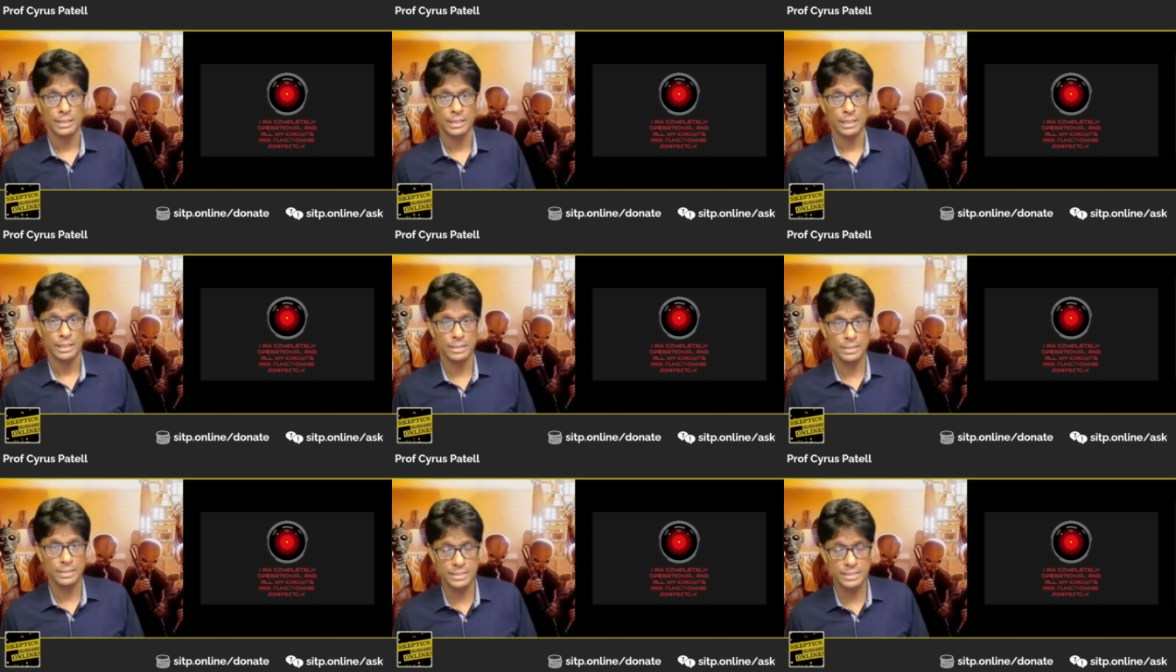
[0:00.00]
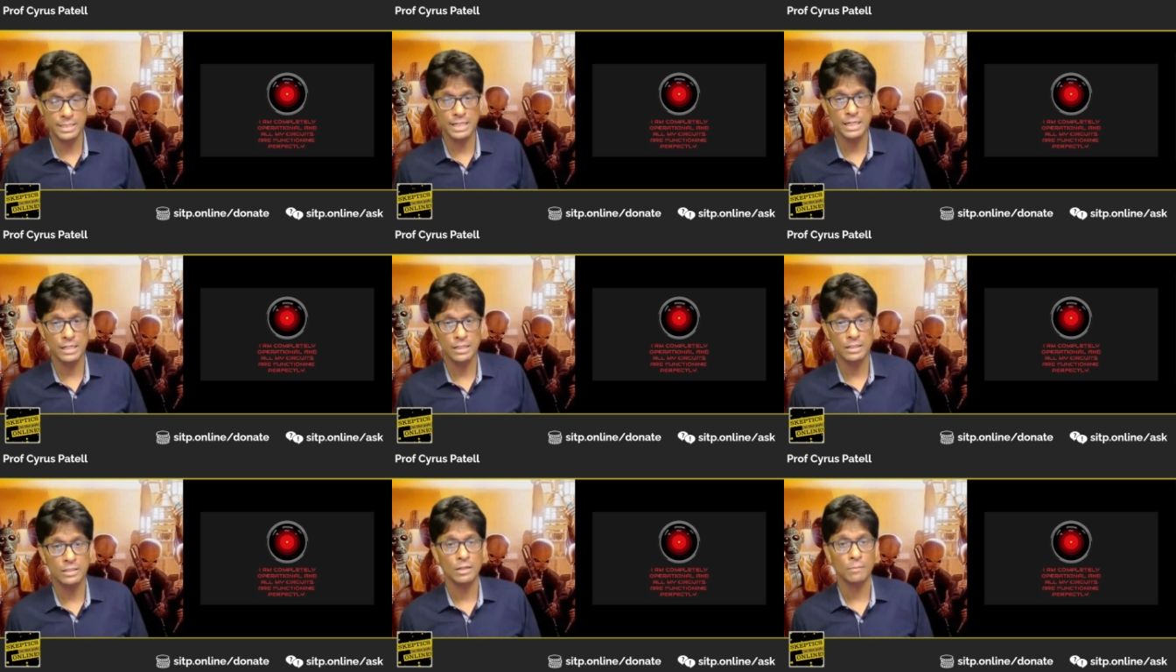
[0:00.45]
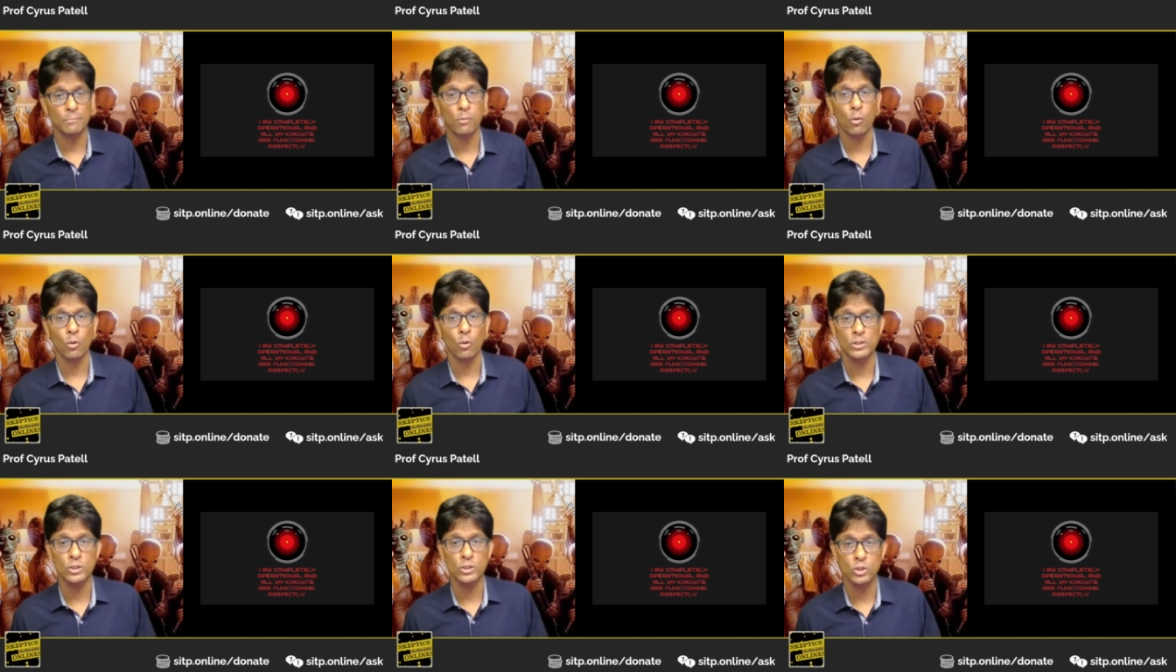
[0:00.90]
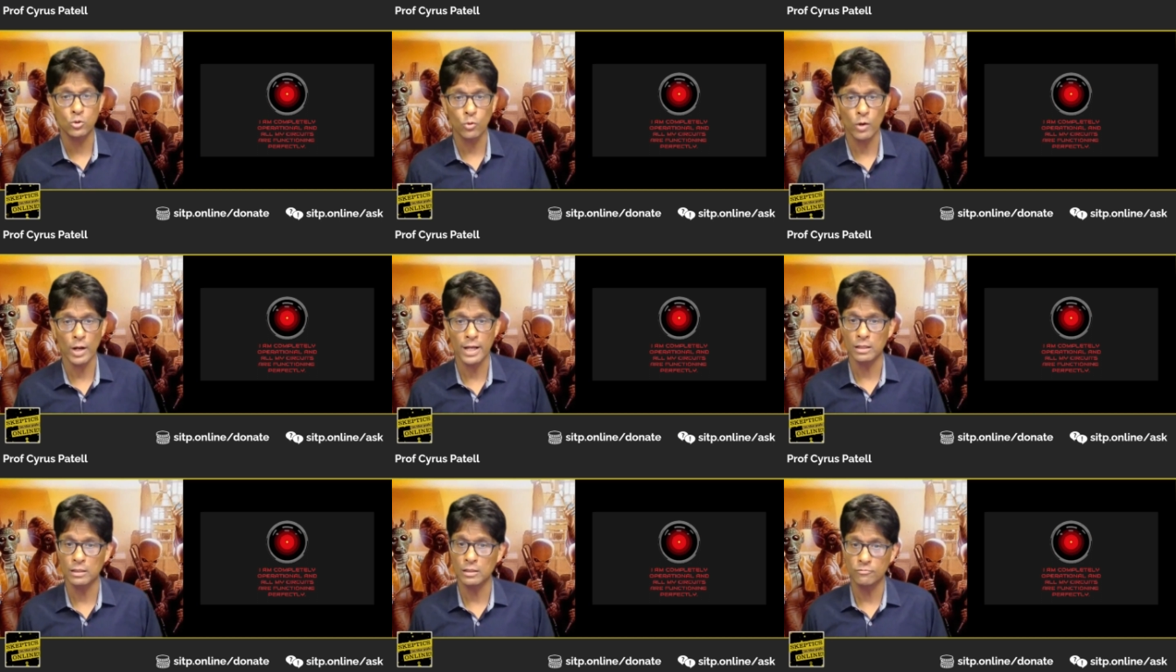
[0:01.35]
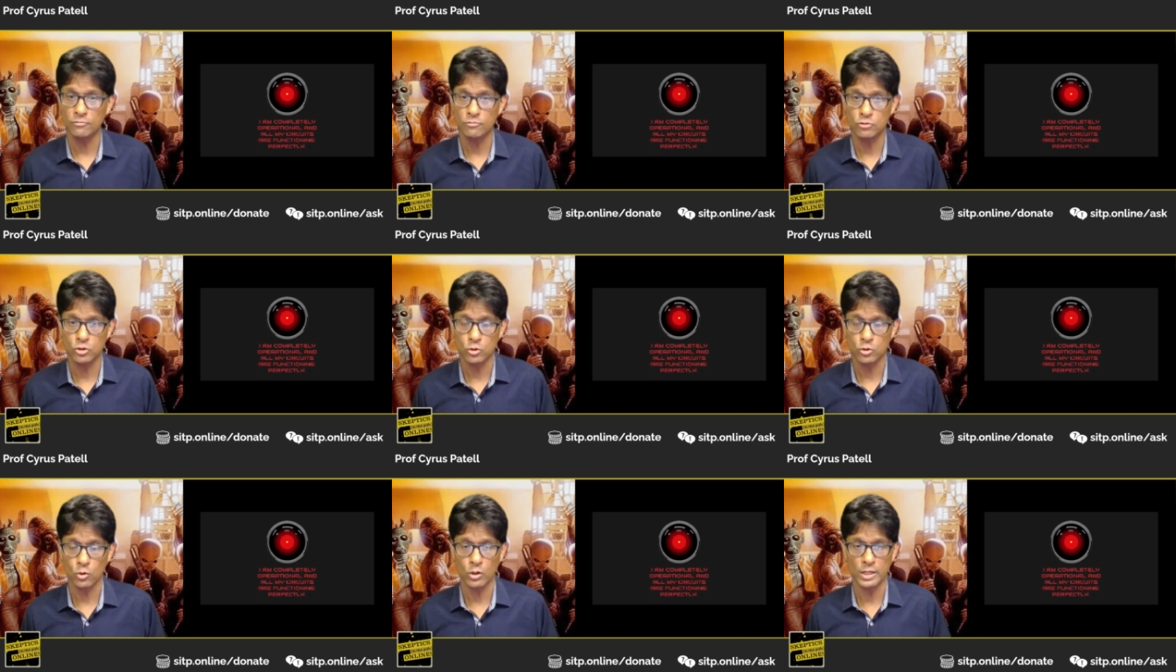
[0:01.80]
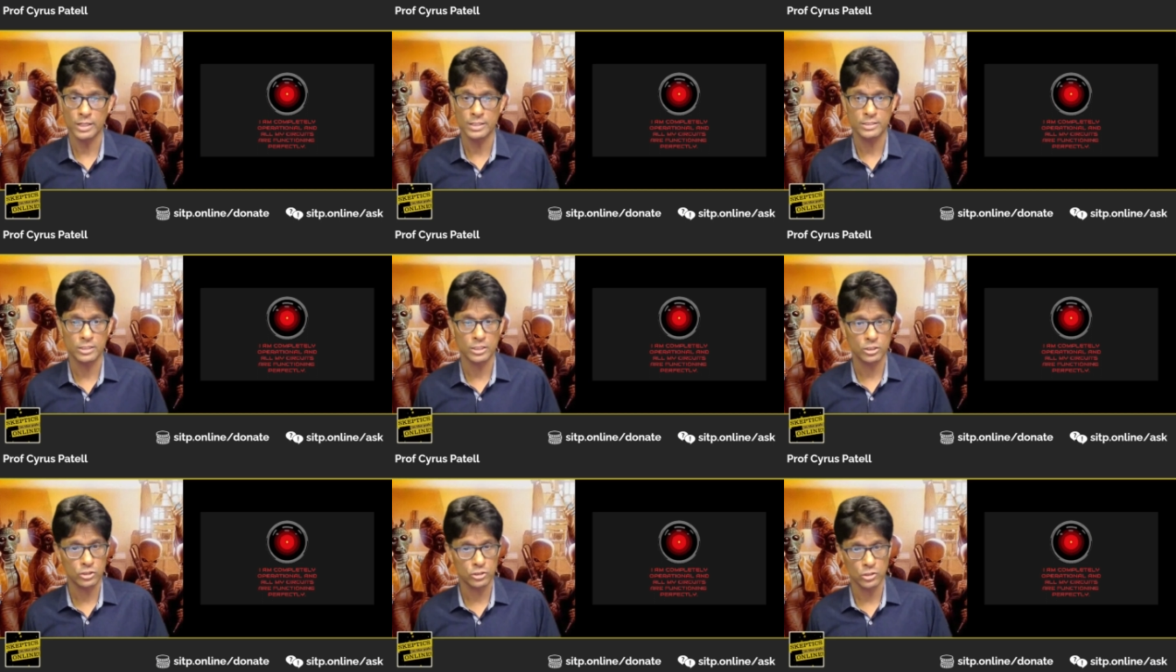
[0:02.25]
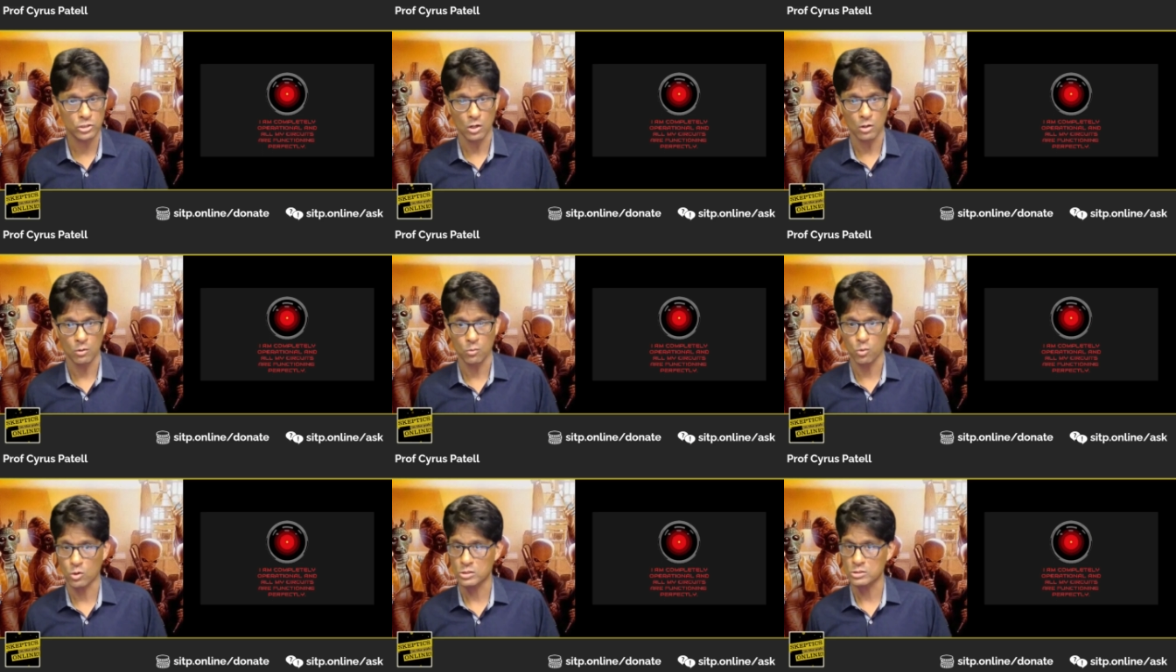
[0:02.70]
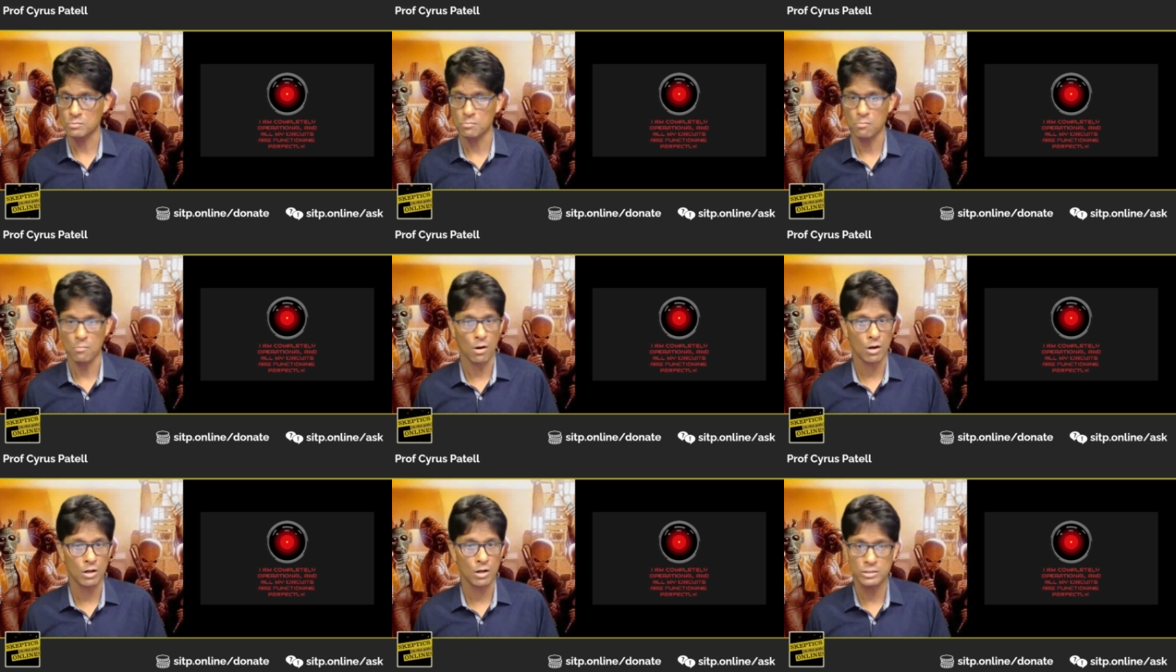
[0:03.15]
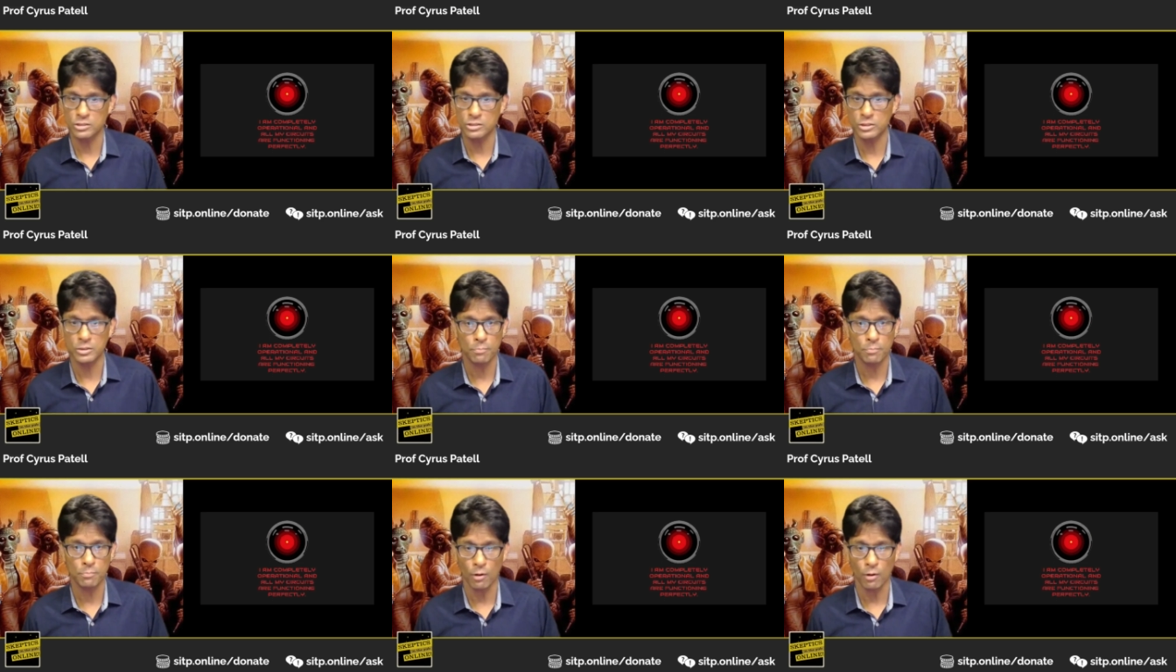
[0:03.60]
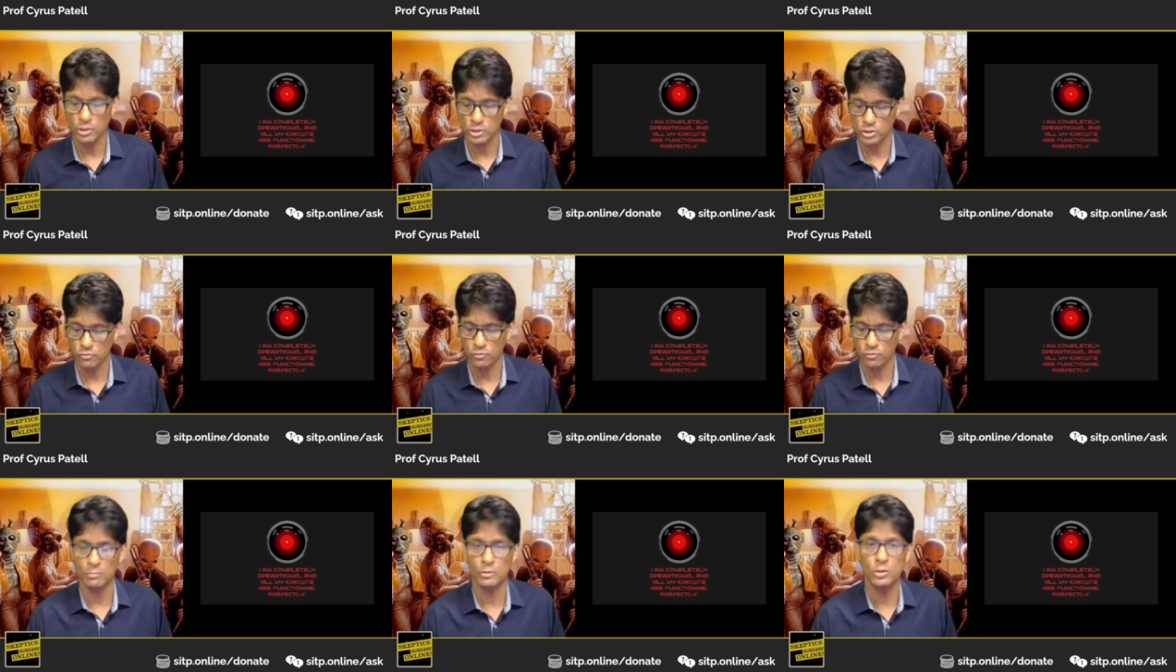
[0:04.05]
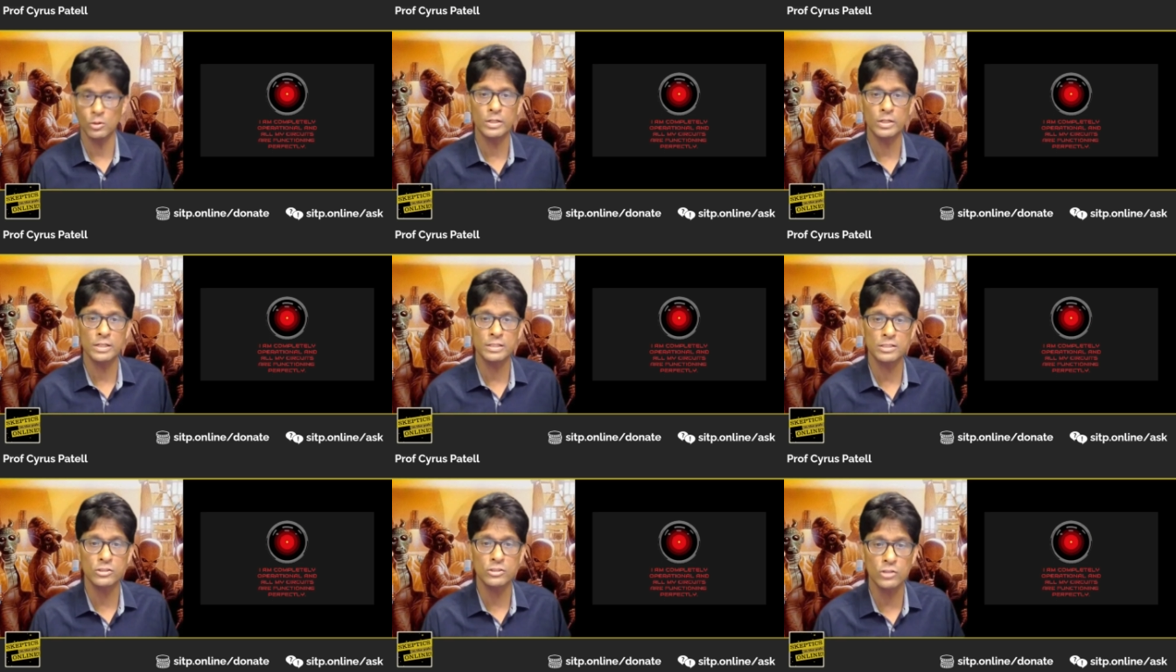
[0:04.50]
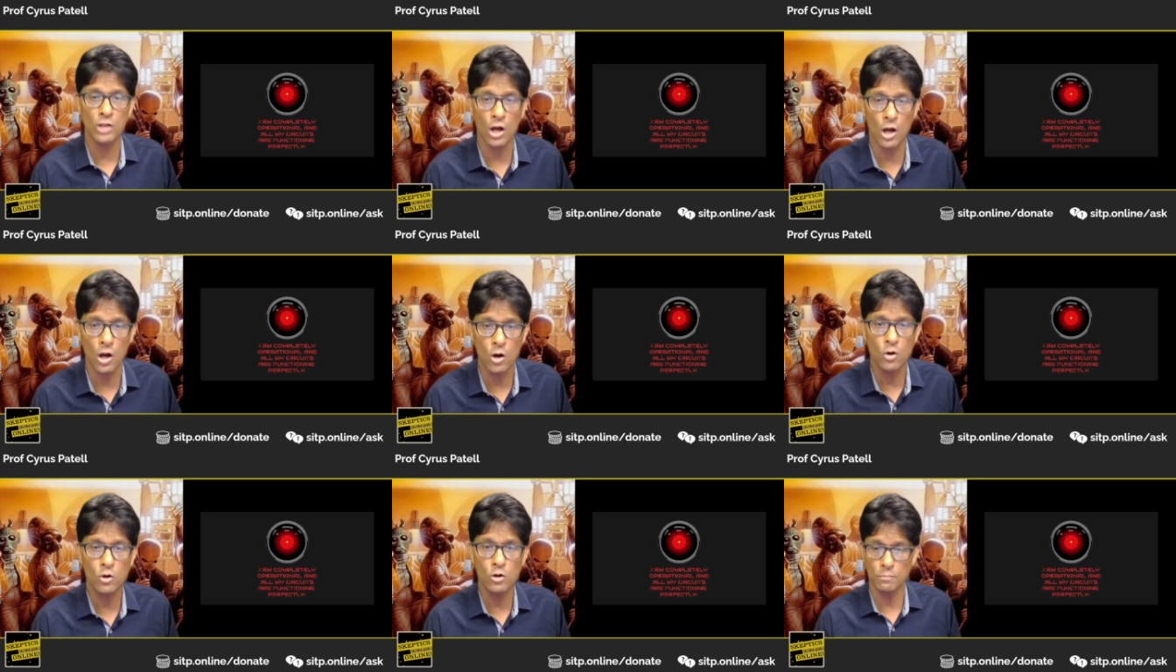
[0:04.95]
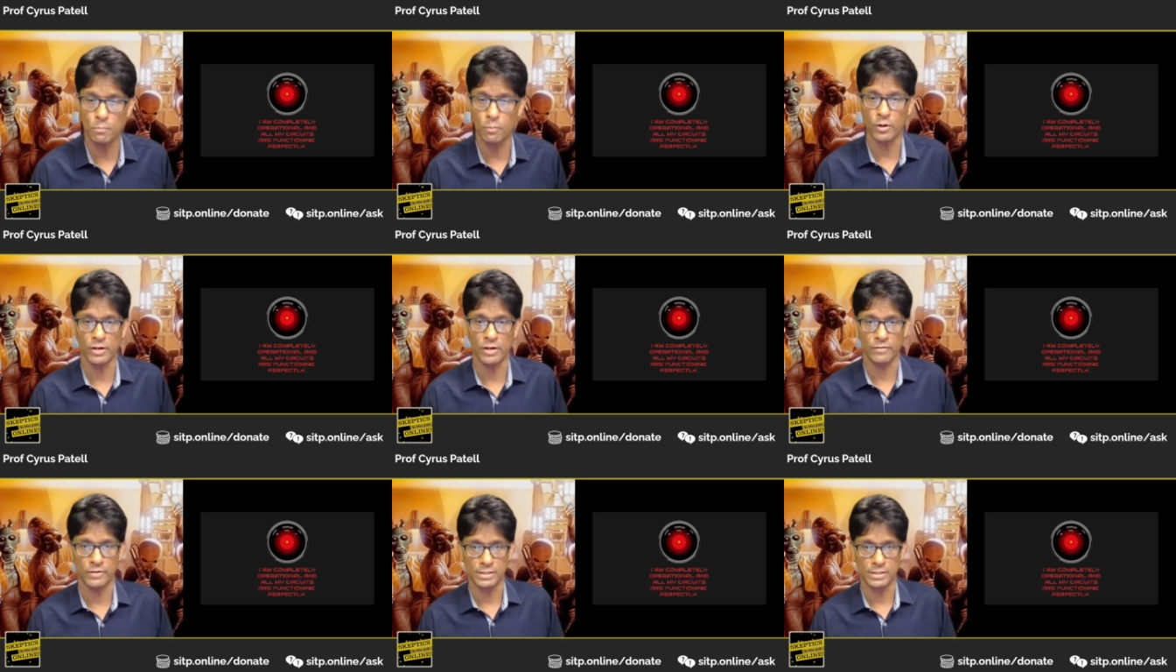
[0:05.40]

Indeed, the portrayal of droids in Star Wars marks a departure from Lucas's own previous